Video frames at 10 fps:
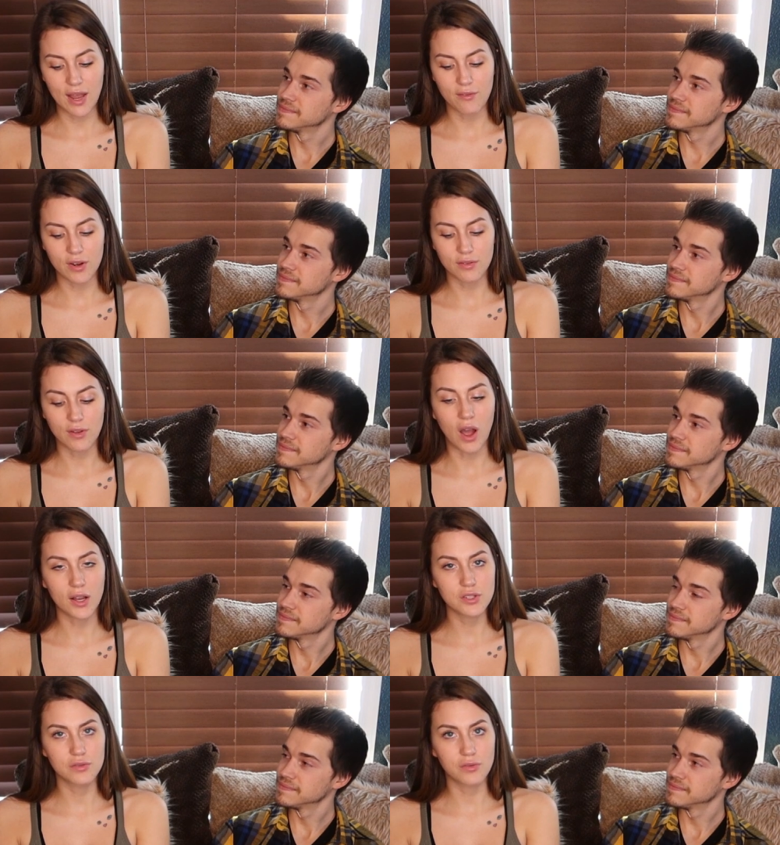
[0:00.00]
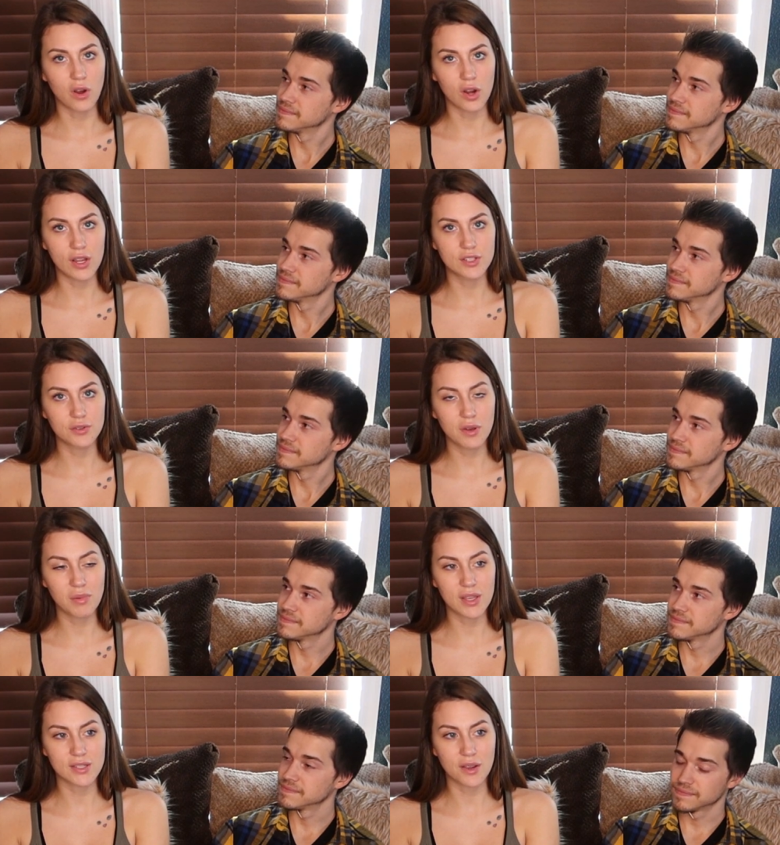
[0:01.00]
Speaker 1: never thought too far into it
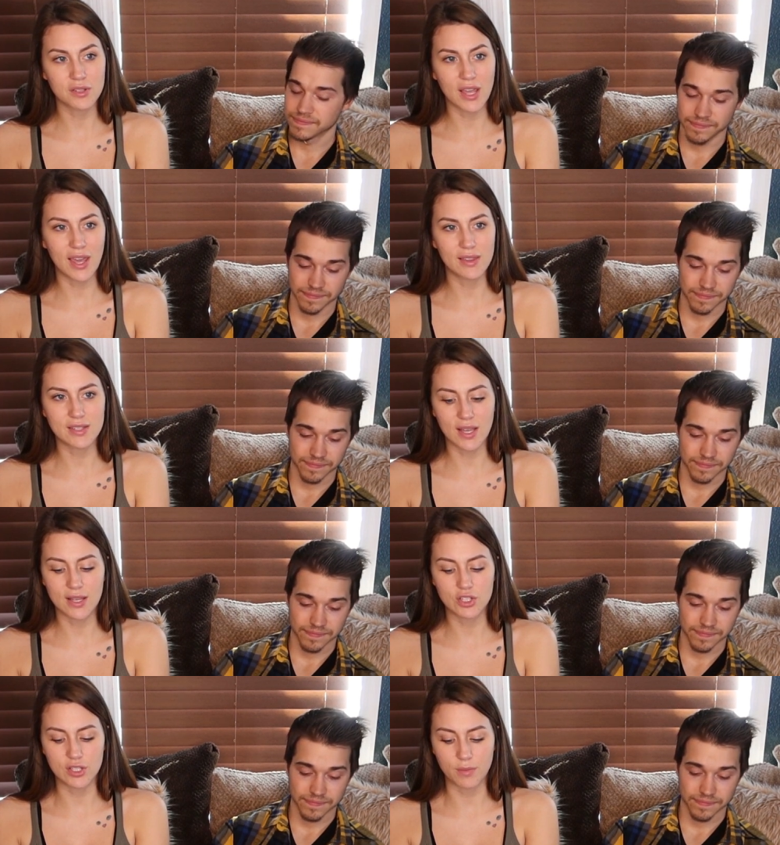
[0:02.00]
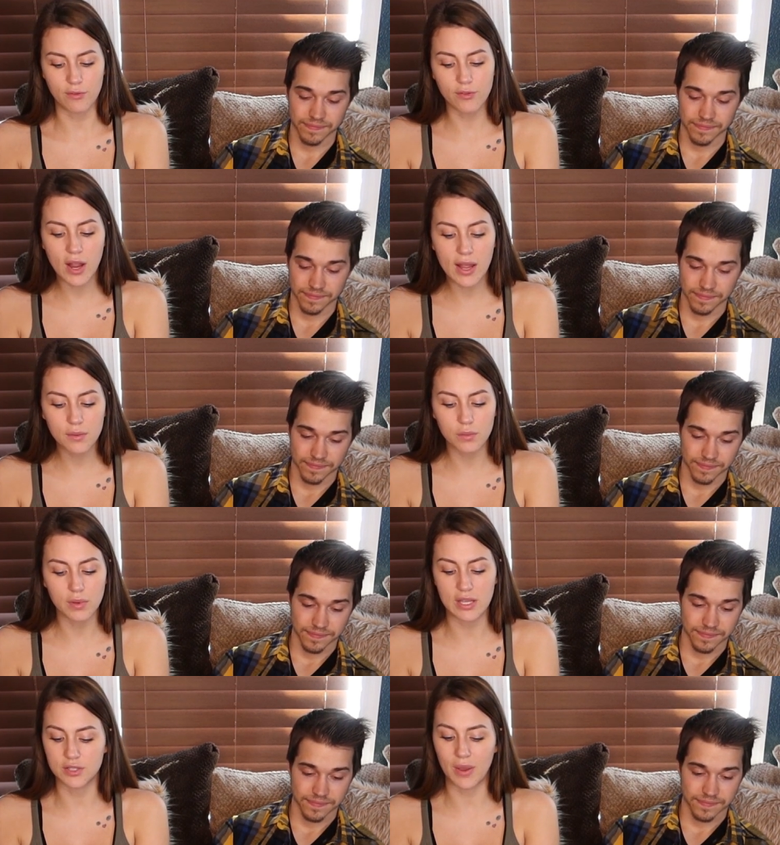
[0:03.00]
because I was like, hey, this guy's just my friend.
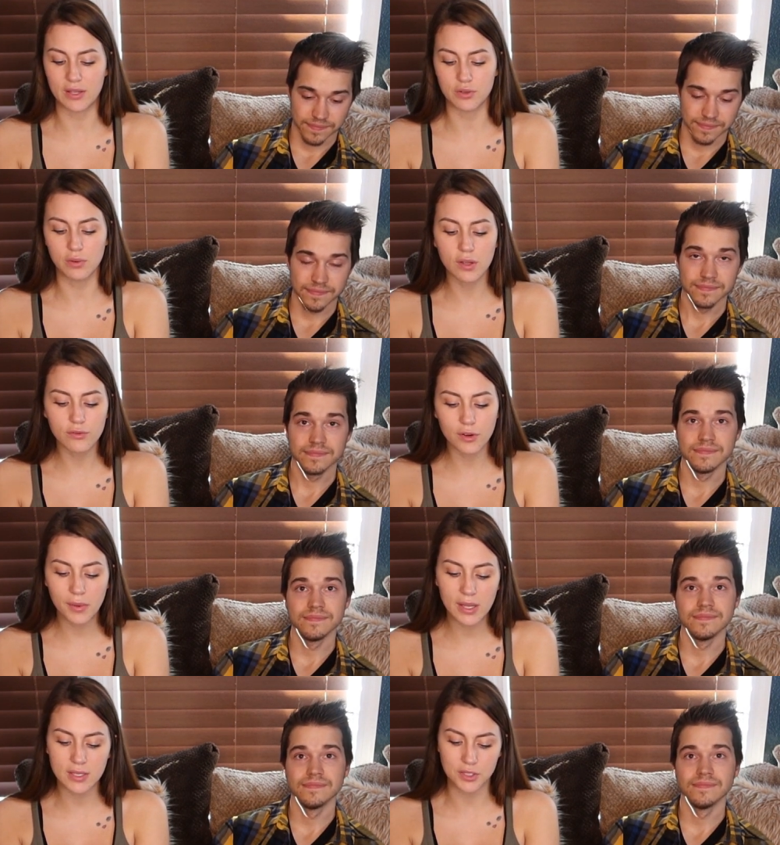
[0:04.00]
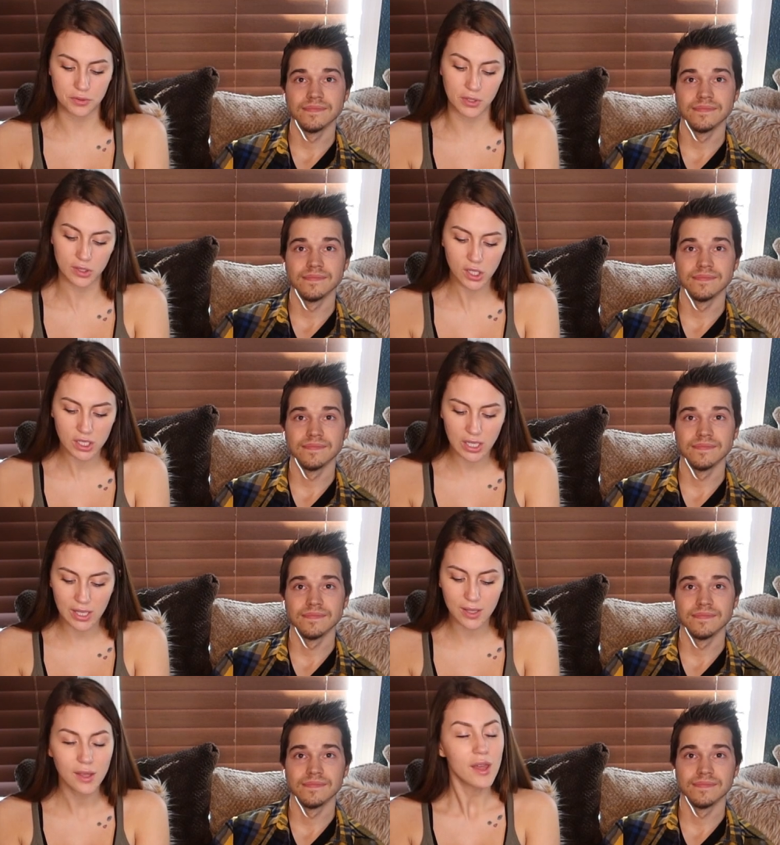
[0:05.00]
He's way too good for me. He's too good
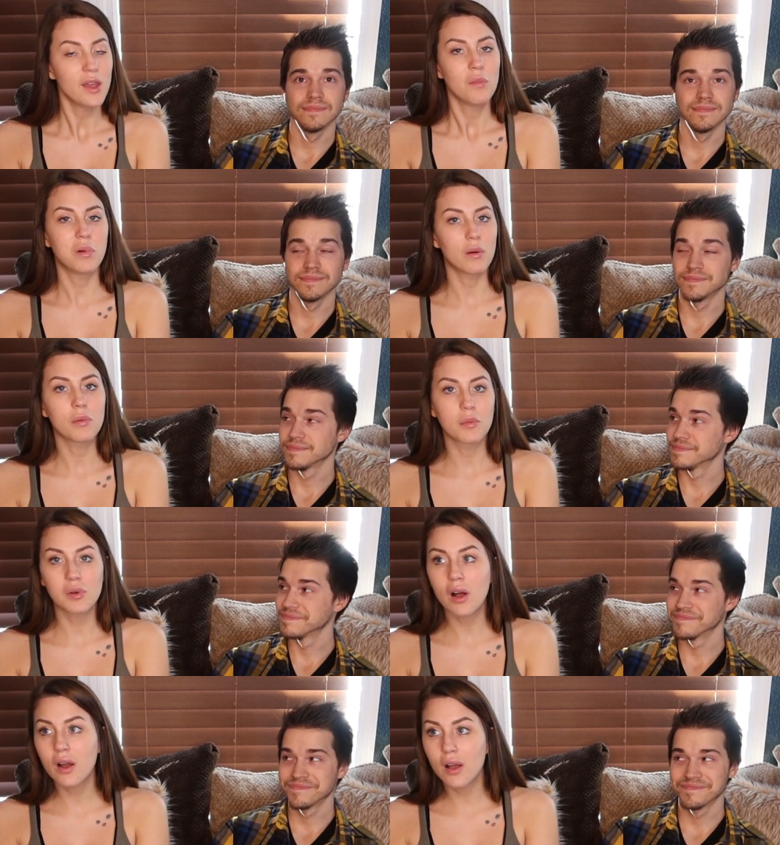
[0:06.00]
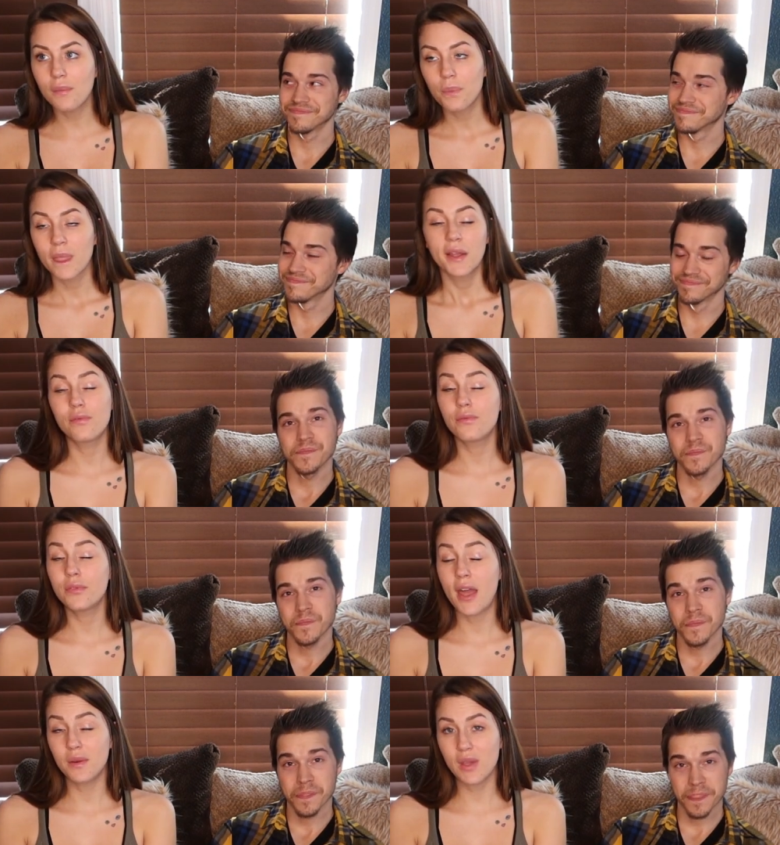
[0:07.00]
looking, blah, blah, blah.
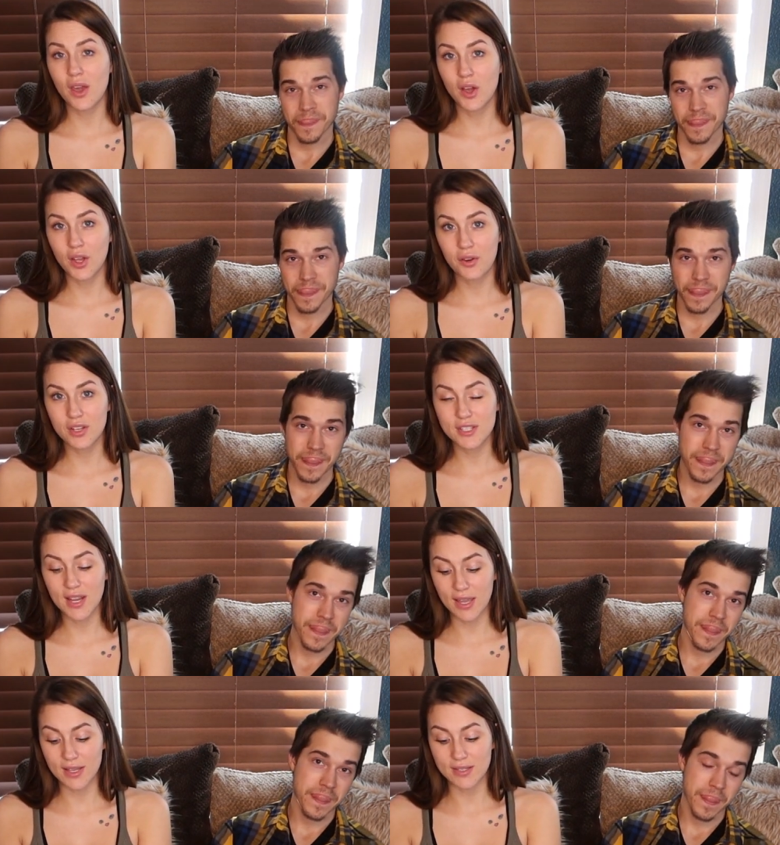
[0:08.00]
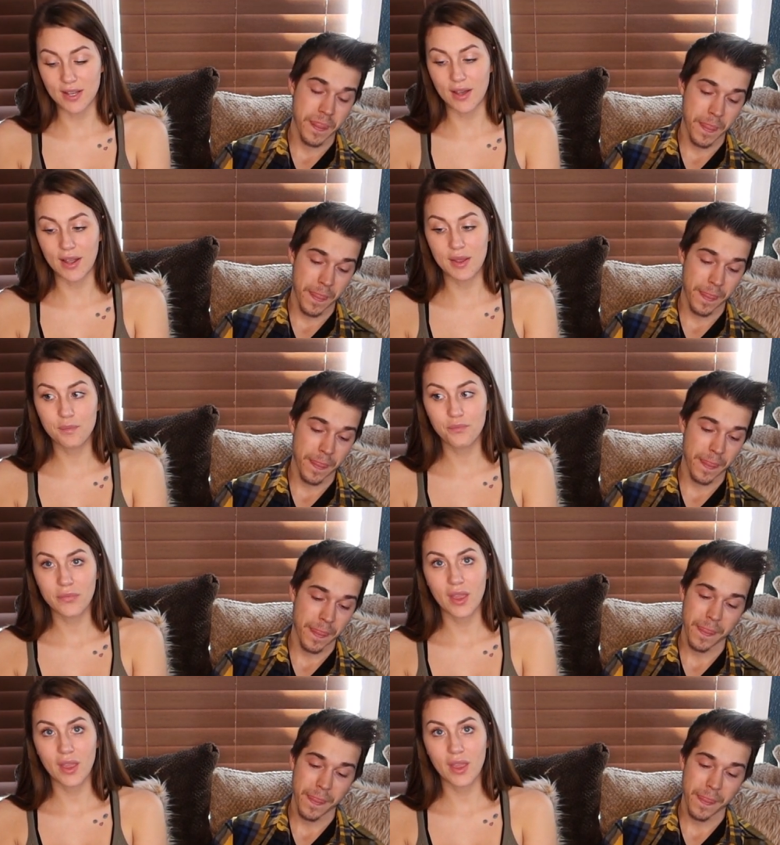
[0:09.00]
Then we hung out a second time